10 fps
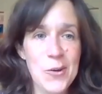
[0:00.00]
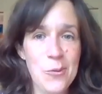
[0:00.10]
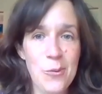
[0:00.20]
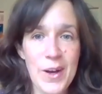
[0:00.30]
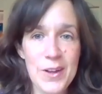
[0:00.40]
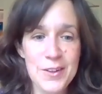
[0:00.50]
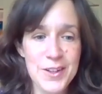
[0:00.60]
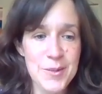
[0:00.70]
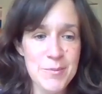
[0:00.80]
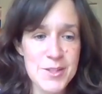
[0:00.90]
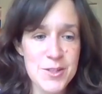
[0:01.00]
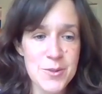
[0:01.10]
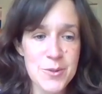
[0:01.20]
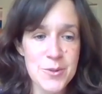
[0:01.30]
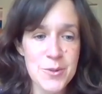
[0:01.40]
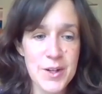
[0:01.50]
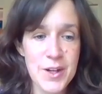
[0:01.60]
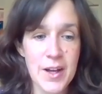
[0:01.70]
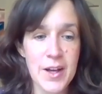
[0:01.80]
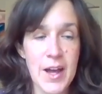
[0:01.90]
Welcome to
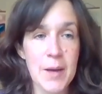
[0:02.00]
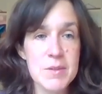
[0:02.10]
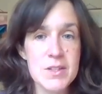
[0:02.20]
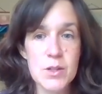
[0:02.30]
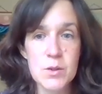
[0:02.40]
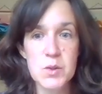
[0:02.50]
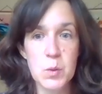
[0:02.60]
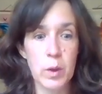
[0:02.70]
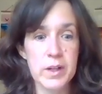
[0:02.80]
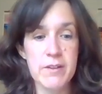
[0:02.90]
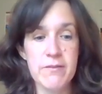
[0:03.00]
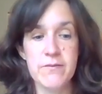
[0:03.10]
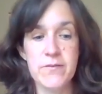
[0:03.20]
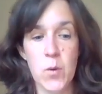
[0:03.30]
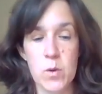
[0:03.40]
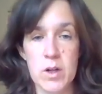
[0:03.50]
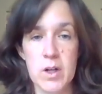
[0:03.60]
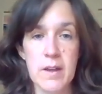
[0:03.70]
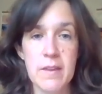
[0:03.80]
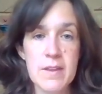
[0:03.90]
episode
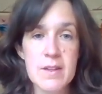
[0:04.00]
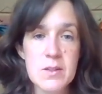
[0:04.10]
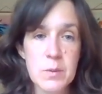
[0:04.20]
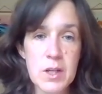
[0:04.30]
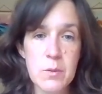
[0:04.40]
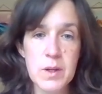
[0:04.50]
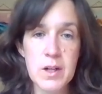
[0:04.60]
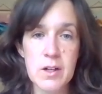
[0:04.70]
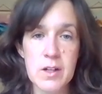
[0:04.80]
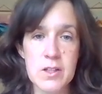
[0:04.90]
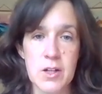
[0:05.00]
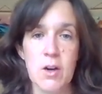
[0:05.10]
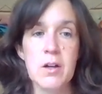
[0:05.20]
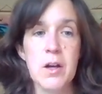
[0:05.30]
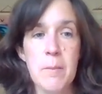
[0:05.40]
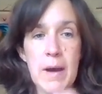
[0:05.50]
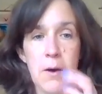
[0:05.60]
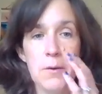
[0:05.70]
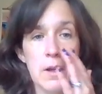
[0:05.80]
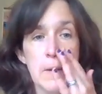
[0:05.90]
24. This week we are going to talk
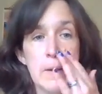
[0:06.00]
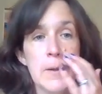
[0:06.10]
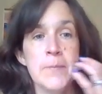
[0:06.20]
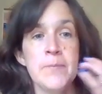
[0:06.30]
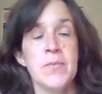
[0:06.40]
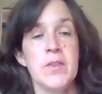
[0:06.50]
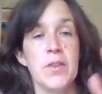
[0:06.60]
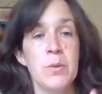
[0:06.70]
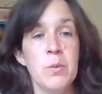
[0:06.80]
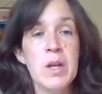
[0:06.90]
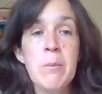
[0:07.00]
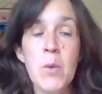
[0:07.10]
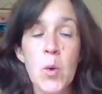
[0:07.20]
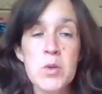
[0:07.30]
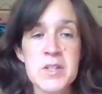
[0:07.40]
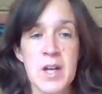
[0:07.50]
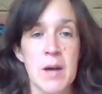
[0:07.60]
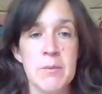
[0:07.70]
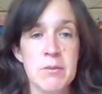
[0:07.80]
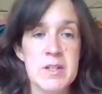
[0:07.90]
about the three most
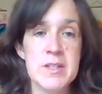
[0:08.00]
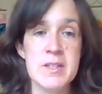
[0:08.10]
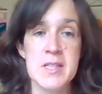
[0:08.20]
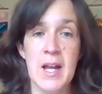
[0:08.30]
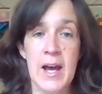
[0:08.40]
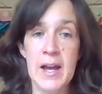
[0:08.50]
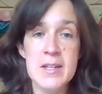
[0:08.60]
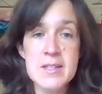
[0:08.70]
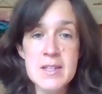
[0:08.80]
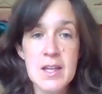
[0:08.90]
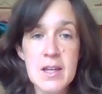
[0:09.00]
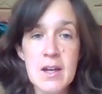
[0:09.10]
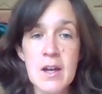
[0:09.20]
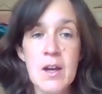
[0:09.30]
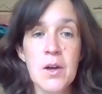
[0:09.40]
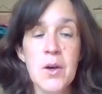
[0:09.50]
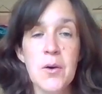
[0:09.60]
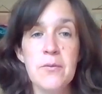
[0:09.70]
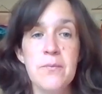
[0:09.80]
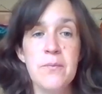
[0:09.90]
common reasons that I see
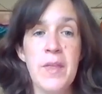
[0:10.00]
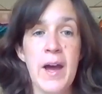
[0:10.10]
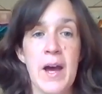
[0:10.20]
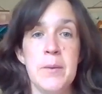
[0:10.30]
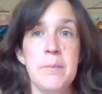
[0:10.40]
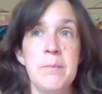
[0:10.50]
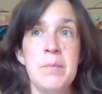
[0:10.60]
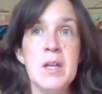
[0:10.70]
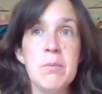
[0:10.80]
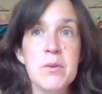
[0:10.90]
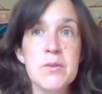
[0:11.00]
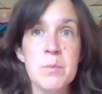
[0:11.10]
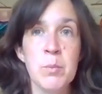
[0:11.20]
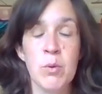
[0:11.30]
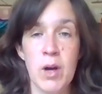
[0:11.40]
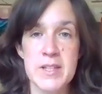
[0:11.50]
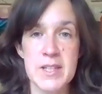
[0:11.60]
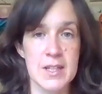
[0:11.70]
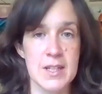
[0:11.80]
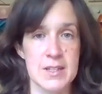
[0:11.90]
that people's
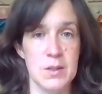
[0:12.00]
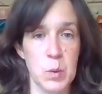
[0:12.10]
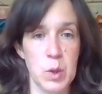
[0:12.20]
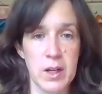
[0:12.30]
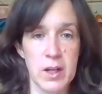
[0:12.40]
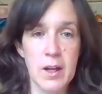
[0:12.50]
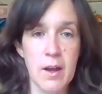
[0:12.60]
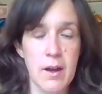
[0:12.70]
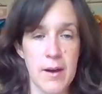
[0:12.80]
pricing isn't working.